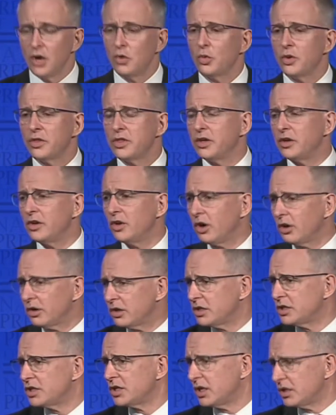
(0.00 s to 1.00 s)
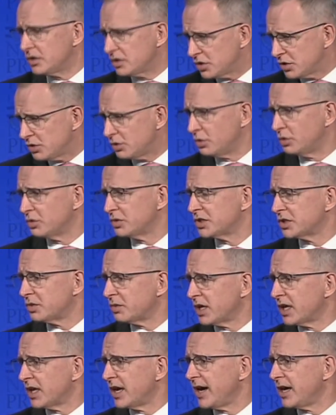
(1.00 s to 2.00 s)
with the knowledge and tools to
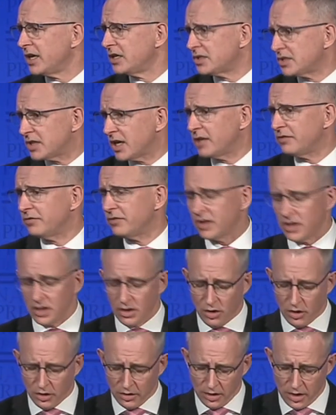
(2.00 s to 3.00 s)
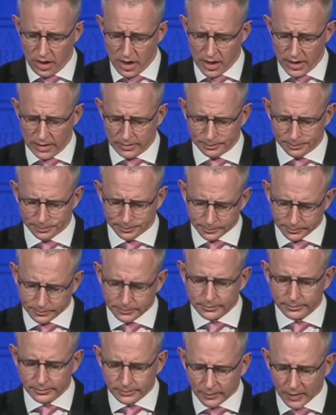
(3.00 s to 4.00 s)
engage safely online.
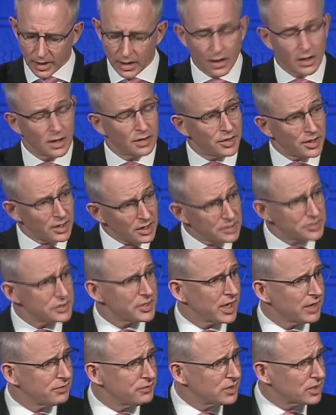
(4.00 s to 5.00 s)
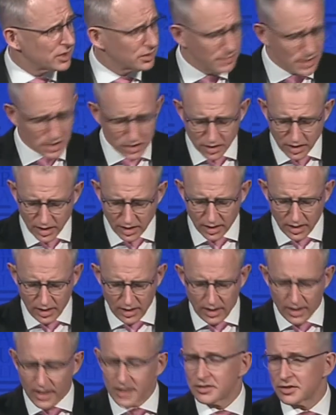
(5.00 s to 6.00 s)
The eSafety Commissioner
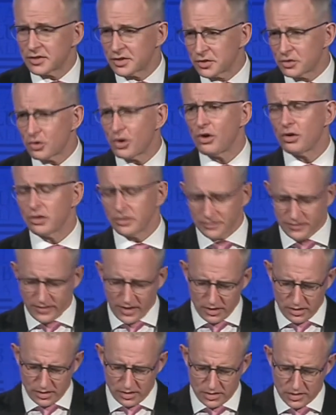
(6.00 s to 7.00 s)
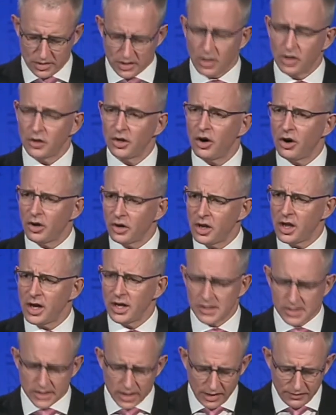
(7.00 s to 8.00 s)
has a strong focus on
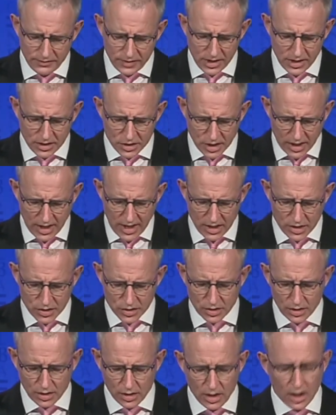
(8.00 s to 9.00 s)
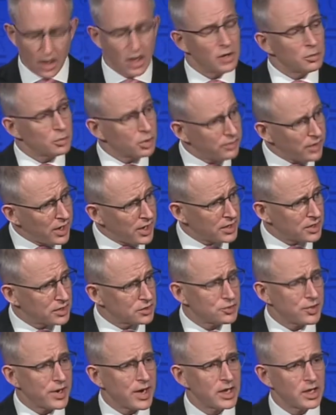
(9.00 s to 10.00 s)
online safety education, providing
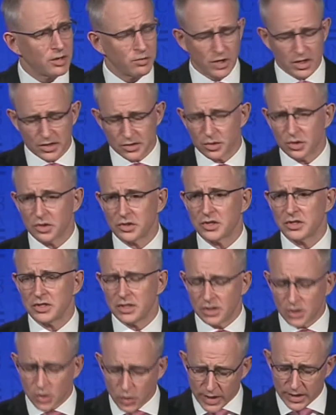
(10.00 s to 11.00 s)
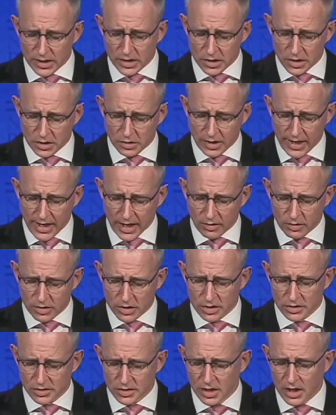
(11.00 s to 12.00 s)
training resources in 22
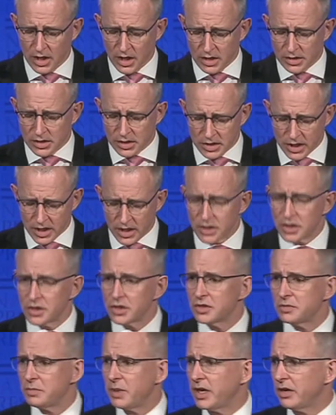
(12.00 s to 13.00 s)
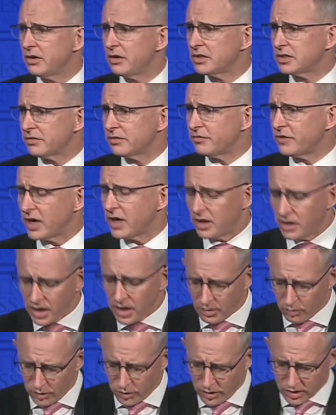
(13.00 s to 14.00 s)
languages to teachers, parents and
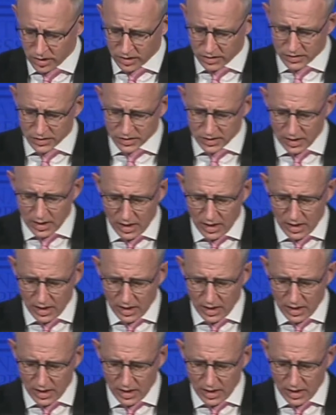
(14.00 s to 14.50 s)
frontline workers.